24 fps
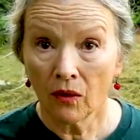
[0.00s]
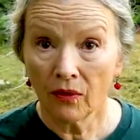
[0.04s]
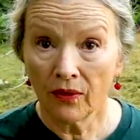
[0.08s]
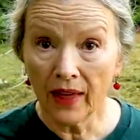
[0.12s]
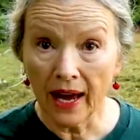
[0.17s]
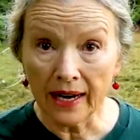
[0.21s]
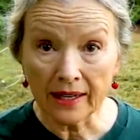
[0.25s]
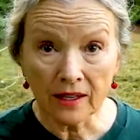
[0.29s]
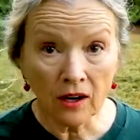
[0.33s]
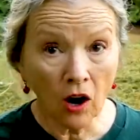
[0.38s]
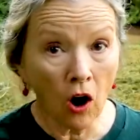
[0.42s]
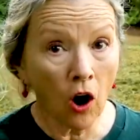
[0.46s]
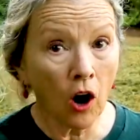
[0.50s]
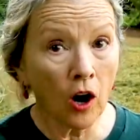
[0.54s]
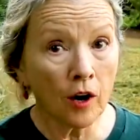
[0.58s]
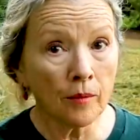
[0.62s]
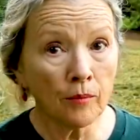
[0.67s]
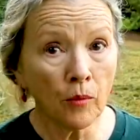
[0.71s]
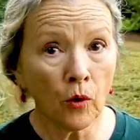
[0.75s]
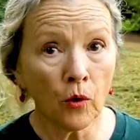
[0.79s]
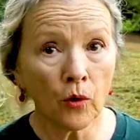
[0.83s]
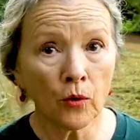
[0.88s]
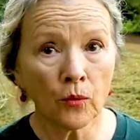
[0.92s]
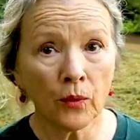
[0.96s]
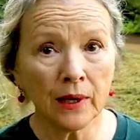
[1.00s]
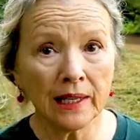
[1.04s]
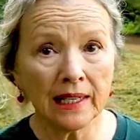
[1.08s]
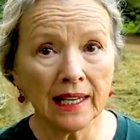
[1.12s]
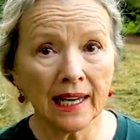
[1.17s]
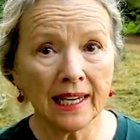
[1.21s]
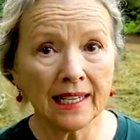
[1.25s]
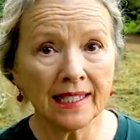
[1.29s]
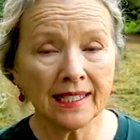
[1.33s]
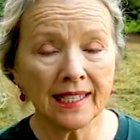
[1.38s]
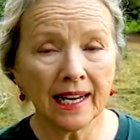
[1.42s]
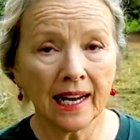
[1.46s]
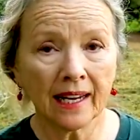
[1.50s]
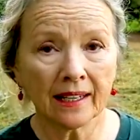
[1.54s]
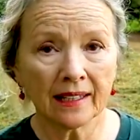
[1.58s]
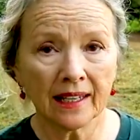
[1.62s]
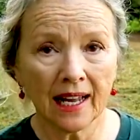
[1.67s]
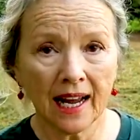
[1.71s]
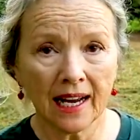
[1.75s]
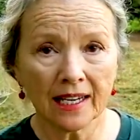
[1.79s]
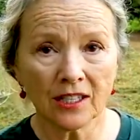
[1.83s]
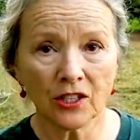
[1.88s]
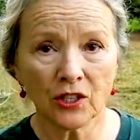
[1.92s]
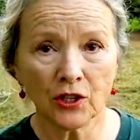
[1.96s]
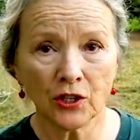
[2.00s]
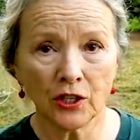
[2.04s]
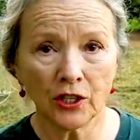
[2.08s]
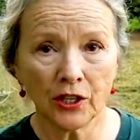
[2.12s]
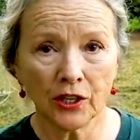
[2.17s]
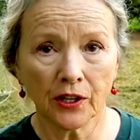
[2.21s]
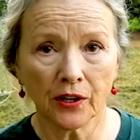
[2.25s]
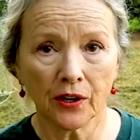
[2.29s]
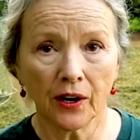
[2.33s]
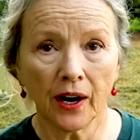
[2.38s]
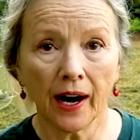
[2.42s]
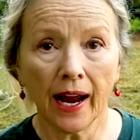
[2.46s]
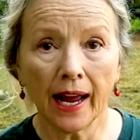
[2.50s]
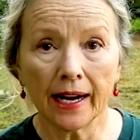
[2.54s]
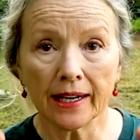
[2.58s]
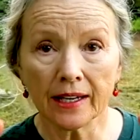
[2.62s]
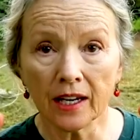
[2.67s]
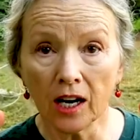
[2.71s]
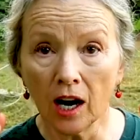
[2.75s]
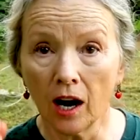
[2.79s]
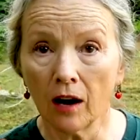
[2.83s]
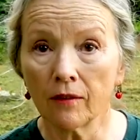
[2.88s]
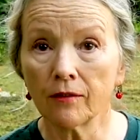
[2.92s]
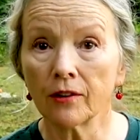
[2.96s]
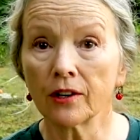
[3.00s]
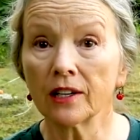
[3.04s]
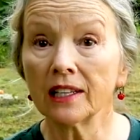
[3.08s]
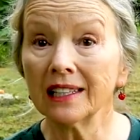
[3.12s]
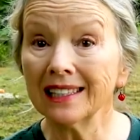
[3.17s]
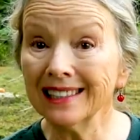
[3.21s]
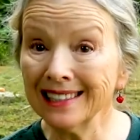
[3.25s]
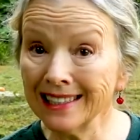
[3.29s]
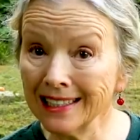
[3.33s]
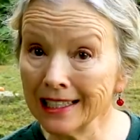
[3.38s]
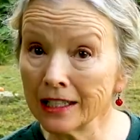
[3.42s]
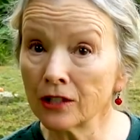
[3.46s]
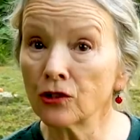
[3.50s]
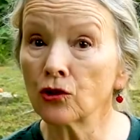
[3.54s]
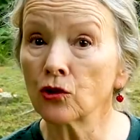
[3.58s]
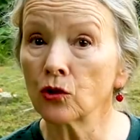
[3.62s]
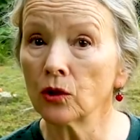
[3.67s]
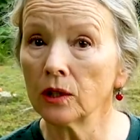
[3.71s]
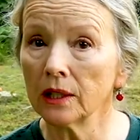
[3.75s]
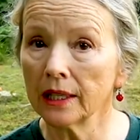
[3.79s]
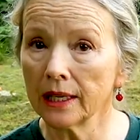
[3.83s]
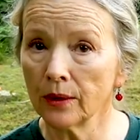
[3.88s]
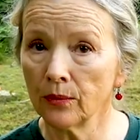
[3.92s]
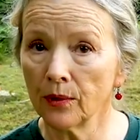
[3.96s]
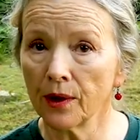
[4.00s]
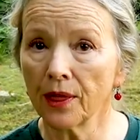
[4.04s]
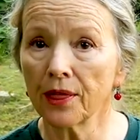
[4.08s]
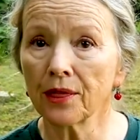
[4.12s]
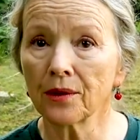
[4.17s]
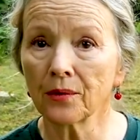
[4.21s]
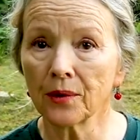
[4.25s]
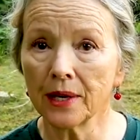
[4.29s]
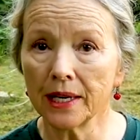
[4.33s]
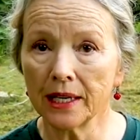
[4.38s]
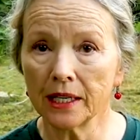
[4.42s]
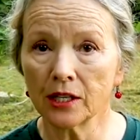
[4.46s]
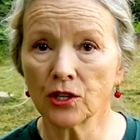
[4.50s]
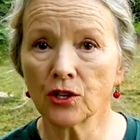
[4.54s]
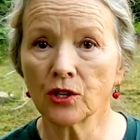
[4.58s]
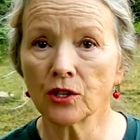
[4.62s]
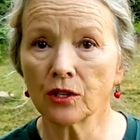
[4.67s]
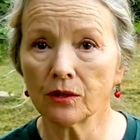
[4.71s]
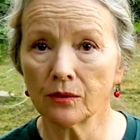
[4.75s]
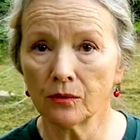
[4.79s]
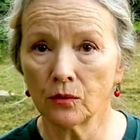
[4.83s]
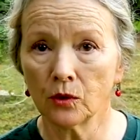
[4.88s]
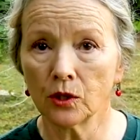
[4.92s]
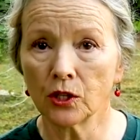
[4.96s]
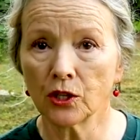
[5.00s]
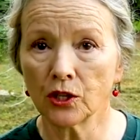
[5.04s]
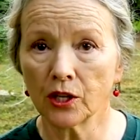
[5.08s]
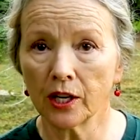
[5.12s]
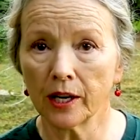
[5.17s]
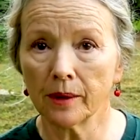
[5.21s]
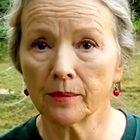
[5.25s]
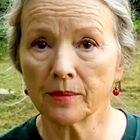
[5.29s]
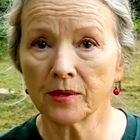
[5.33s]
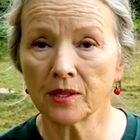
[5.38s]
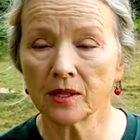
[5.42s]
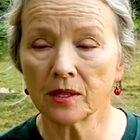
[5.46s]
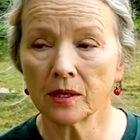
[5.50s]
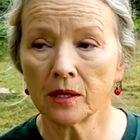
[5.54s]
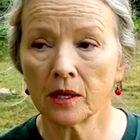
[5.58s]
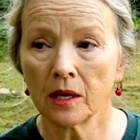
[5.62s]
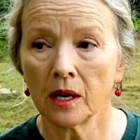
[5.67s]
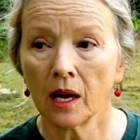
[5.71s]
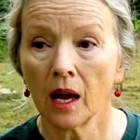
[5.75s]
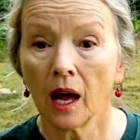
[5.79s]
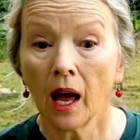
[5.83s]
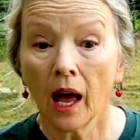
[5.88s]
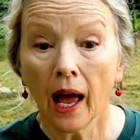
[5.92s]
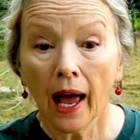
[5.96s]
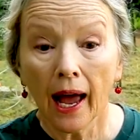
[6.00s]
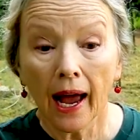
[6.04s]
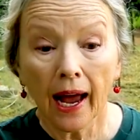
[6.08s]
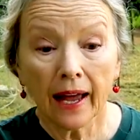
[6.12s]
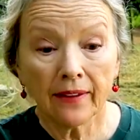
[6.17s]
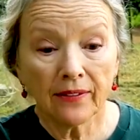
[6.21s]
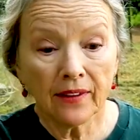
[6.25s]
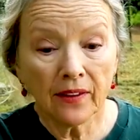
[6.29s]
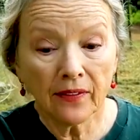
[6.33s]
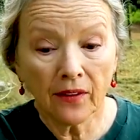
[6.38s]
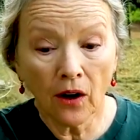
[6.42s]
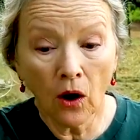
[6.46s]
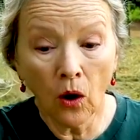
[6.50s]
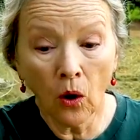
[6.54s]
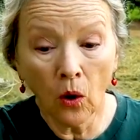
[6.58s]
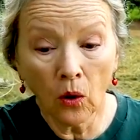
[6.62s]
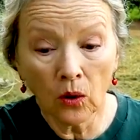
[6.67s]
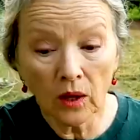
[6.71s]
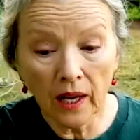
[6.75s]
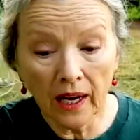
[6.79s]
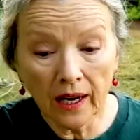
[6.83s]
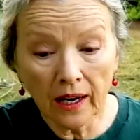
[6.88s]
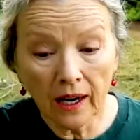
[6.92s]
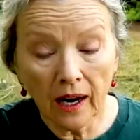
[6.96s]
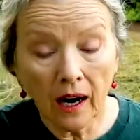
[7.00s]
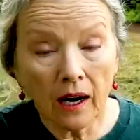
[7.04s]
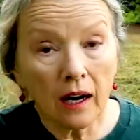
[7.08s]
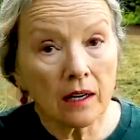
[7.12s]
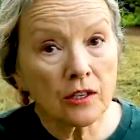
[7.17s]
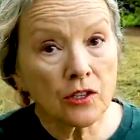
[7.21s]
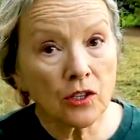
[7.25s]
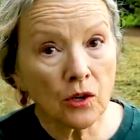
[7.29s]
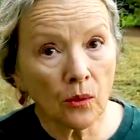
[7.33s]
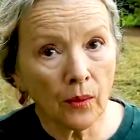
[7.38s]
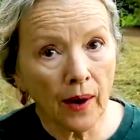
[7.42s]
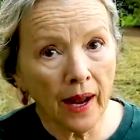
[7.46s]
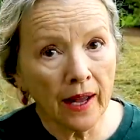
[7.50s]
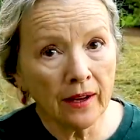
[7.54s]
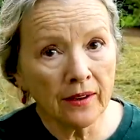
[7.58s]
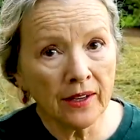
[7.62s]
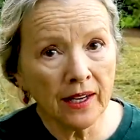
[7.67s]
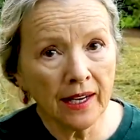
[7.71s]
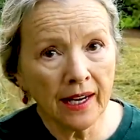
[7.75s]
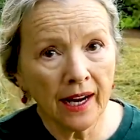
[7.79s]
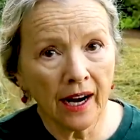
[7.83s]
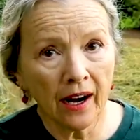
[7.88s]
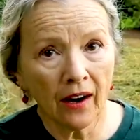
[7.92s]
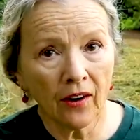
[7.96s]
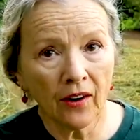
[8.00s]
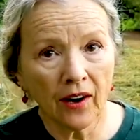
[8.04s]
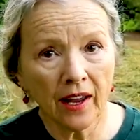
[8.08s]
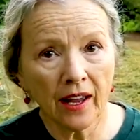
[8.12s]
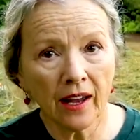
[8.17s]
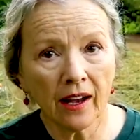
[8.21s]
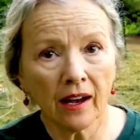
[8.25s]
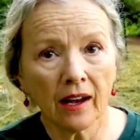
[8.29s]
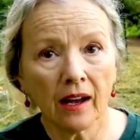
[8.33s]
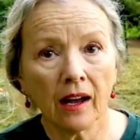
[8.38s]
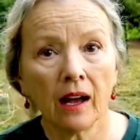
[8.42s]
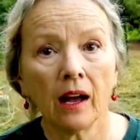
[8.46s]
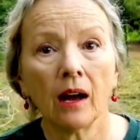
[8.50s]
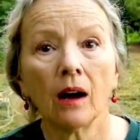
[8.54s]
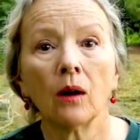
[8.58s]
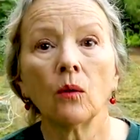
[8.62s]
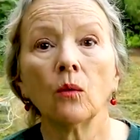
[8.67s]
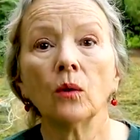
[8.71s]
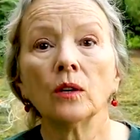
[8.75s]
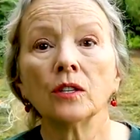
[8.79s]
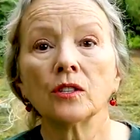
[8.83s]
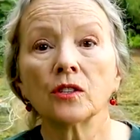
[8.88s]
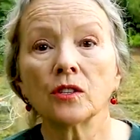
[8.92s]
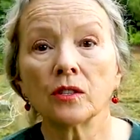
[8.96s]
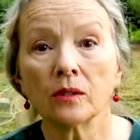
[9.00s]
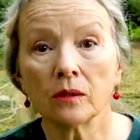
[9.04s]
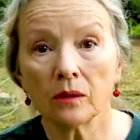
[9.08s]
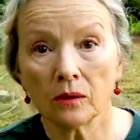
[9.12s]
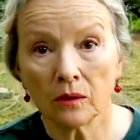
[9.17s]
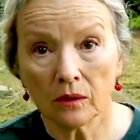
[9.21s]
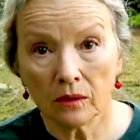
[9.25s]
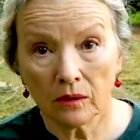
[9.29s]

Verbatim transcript: that cardboard we laid down last year and covered literally with three inches of wood chips. And then the whole surrounding area was